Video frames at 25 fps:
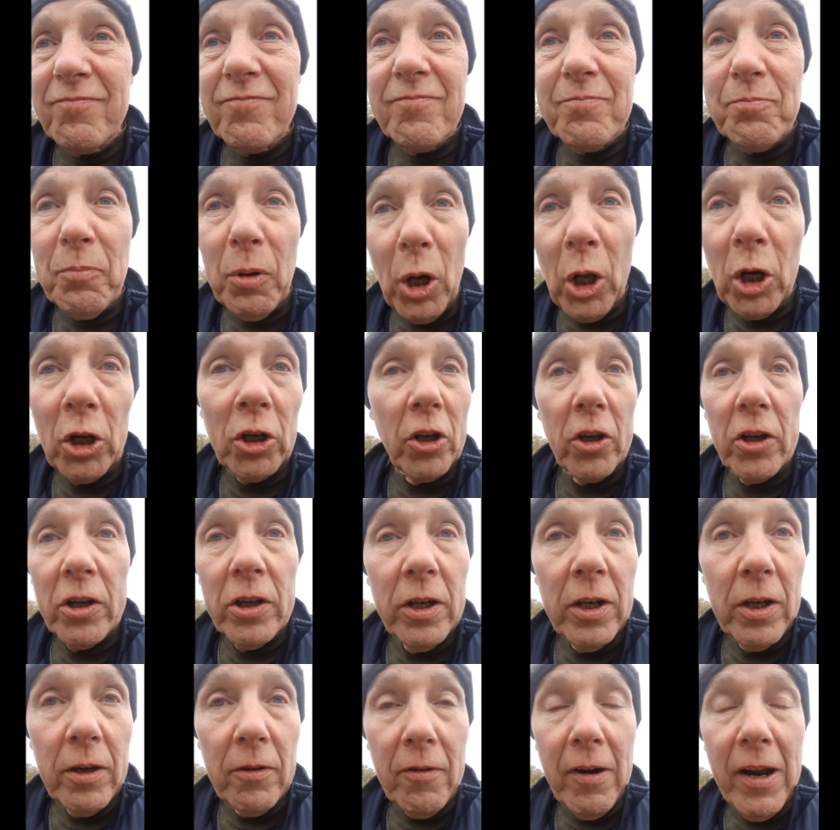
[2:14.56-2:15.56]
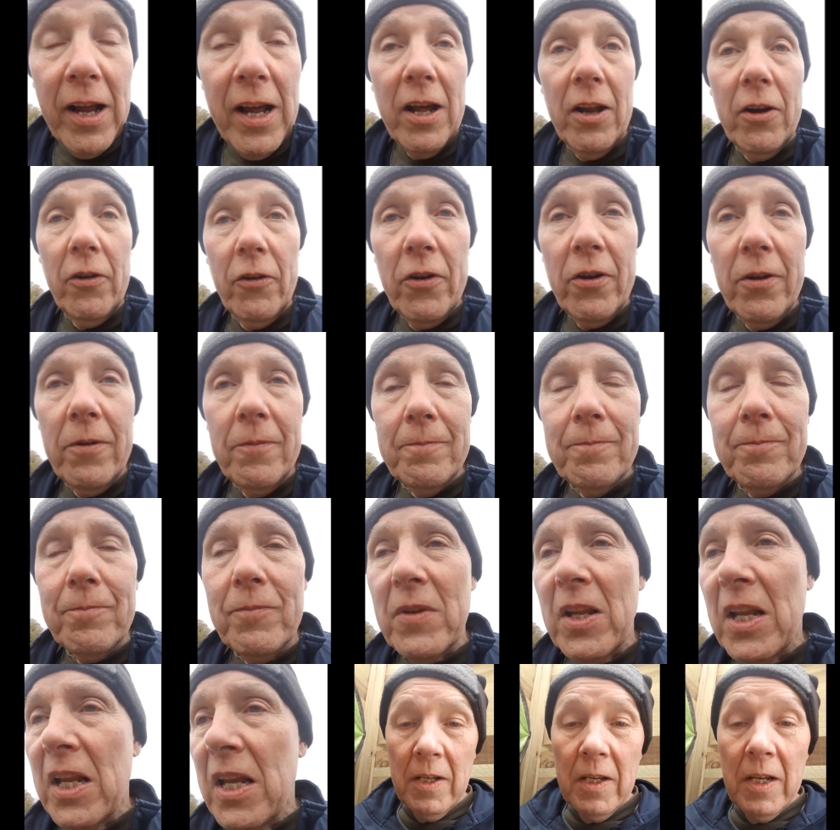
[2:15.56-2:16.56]
pollen around.
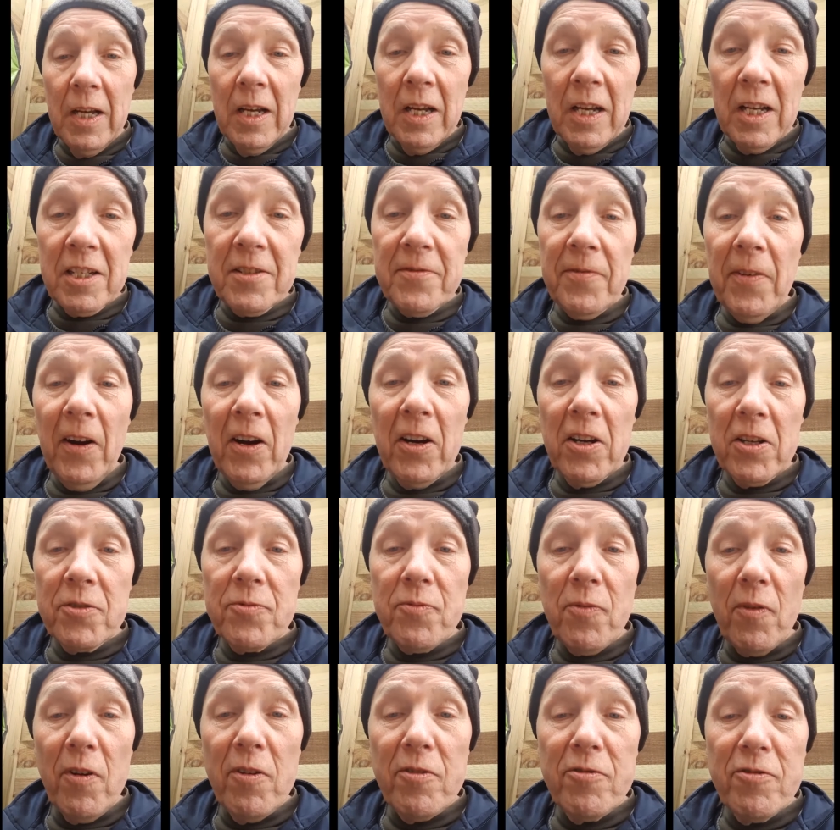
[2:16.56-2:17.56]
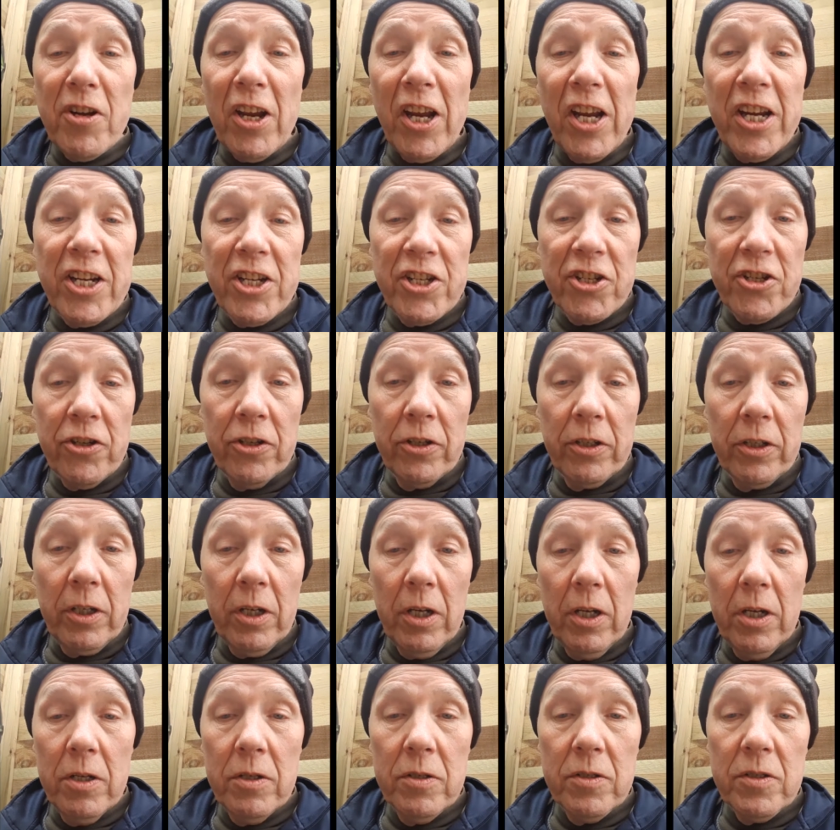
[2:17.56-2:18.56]
As far as rotation
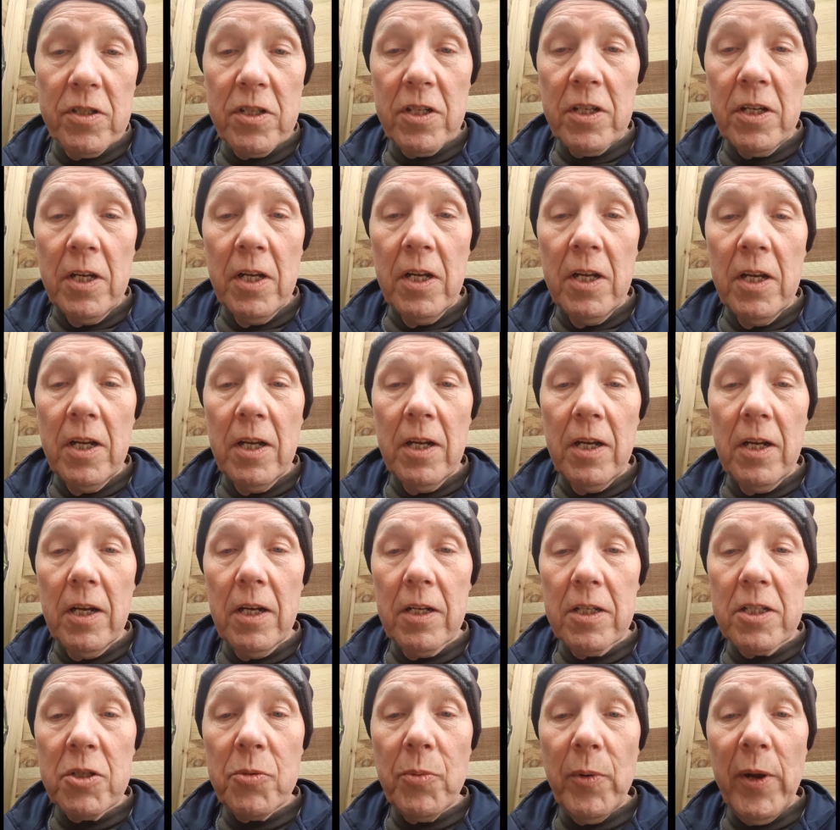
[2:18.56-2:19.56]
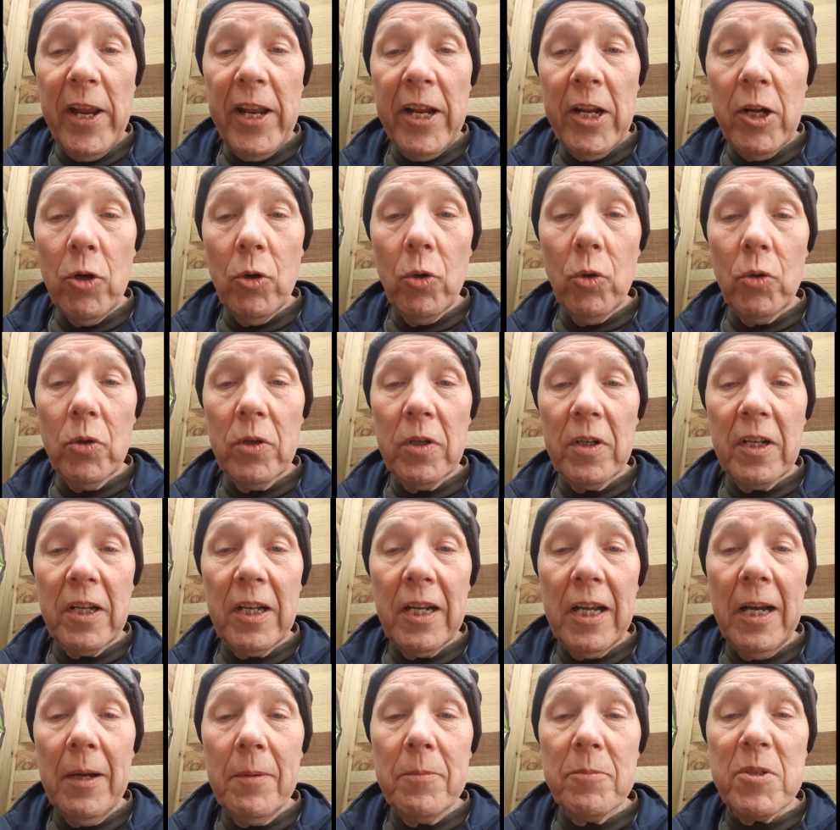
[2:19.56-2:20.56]
goes, sweet corn
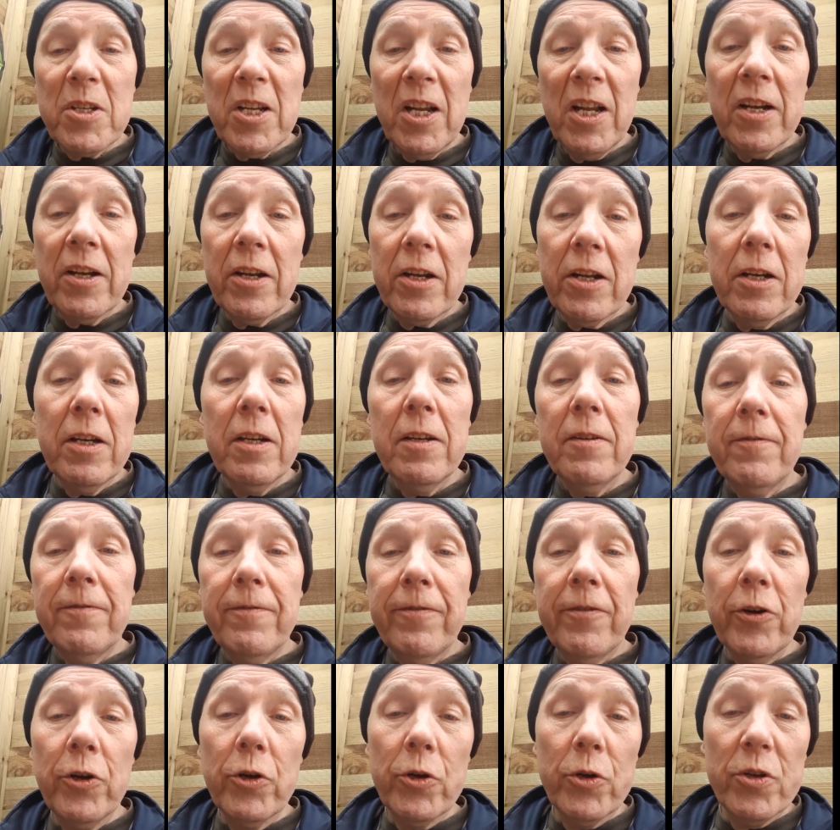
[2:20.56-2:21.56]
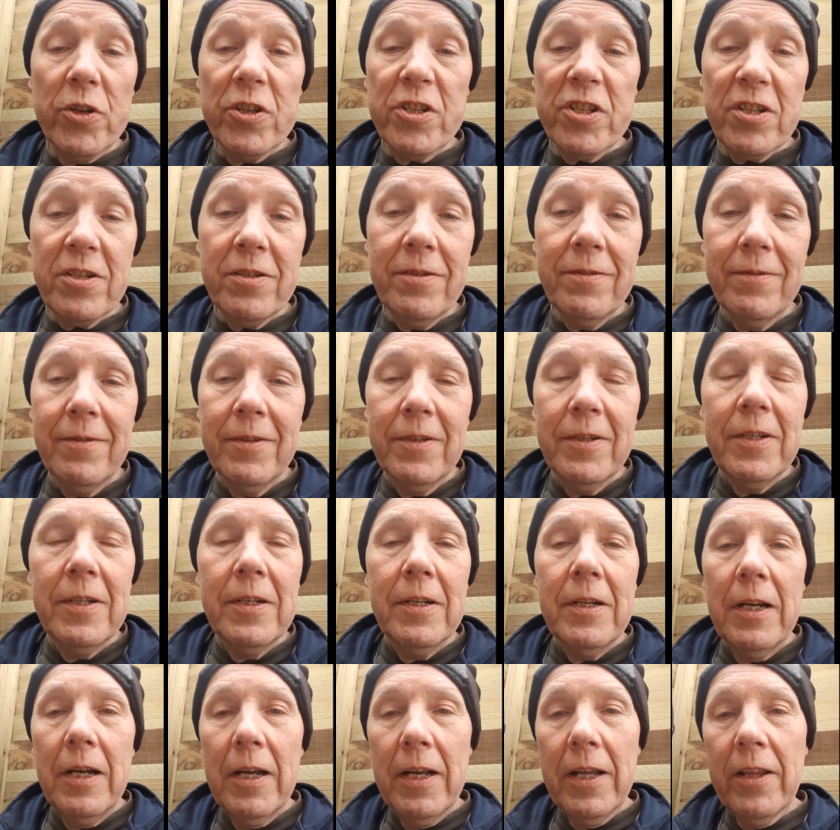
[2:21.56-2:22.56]
comes under fruits
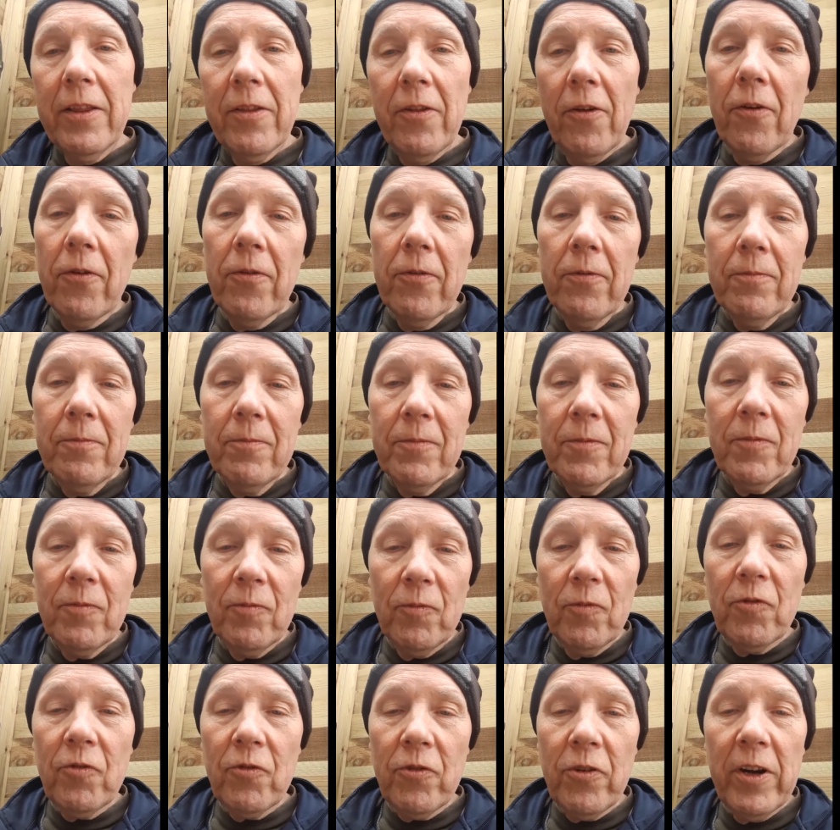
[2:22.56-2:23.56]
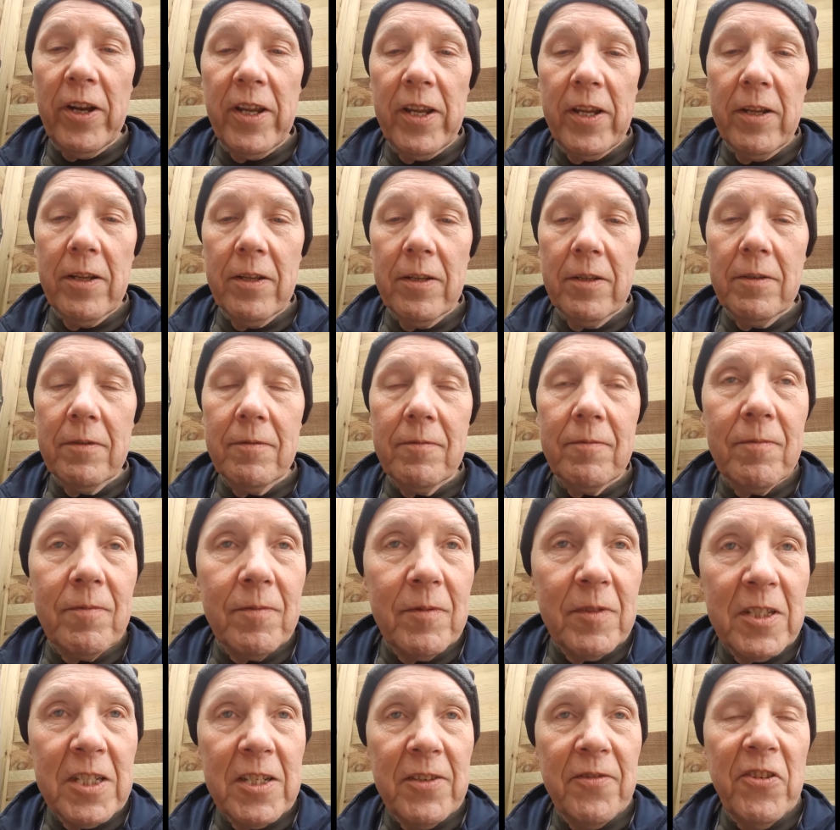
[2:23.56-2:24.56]
in the three
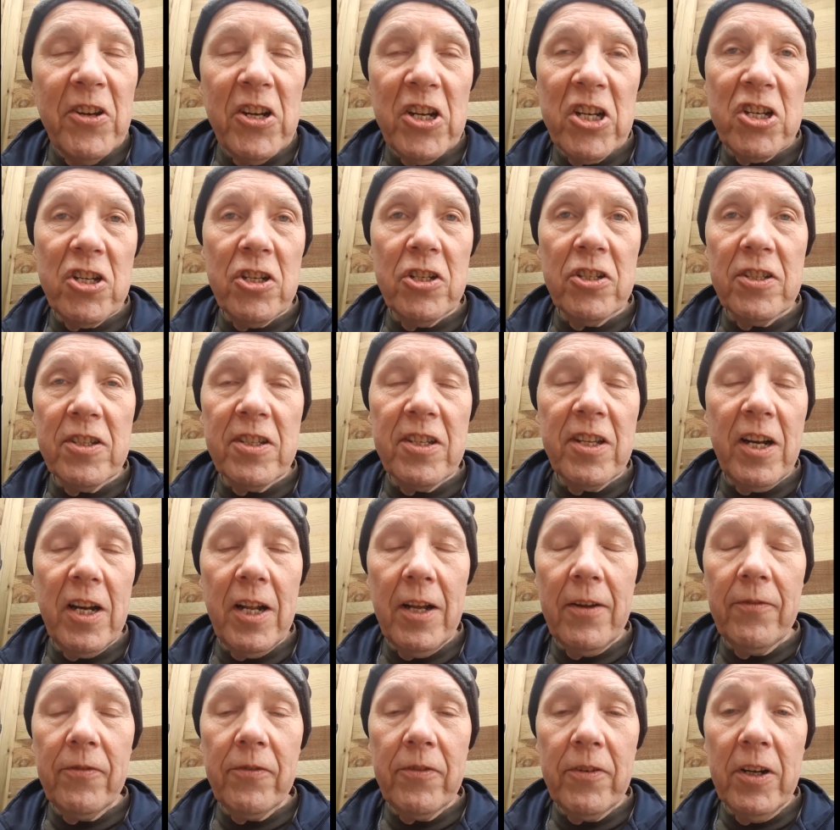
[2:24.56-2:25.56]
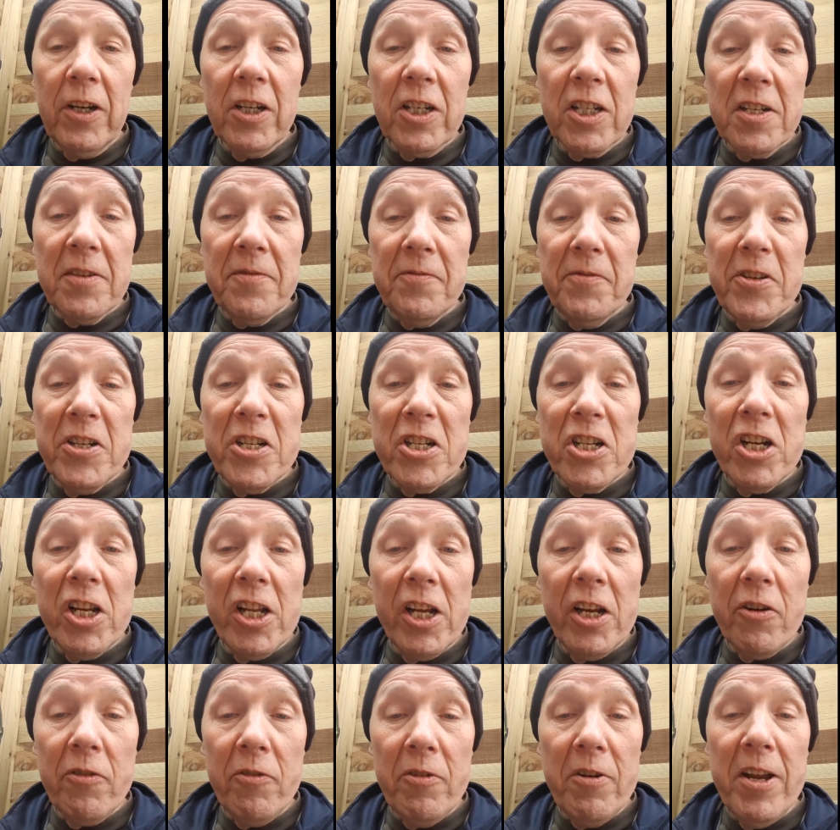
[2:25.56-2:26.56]
divisions that I've artificially
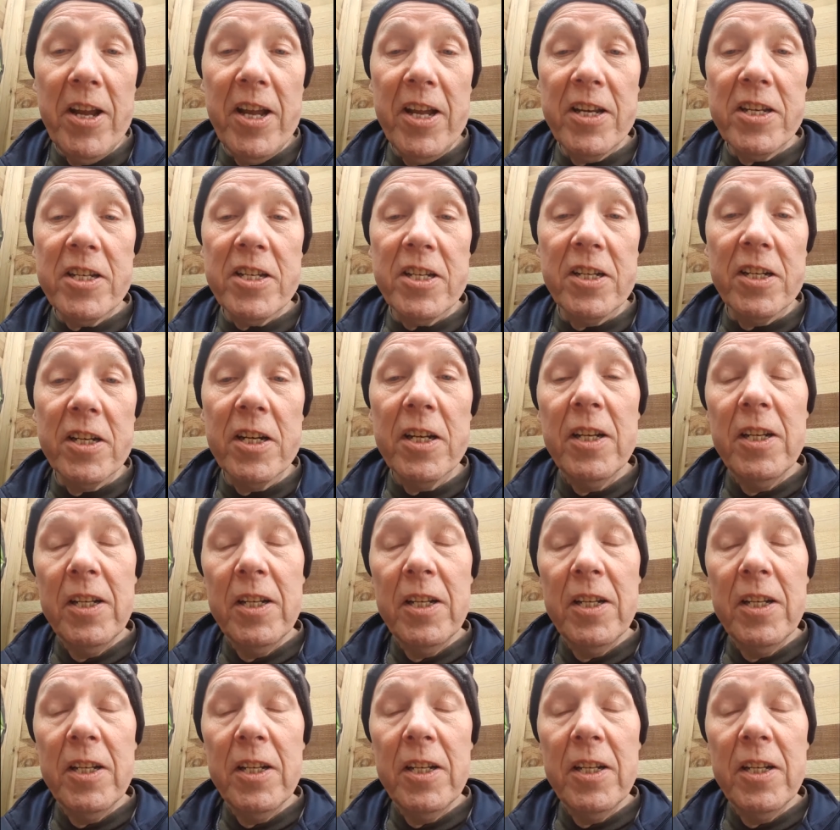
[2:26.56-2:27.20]
created: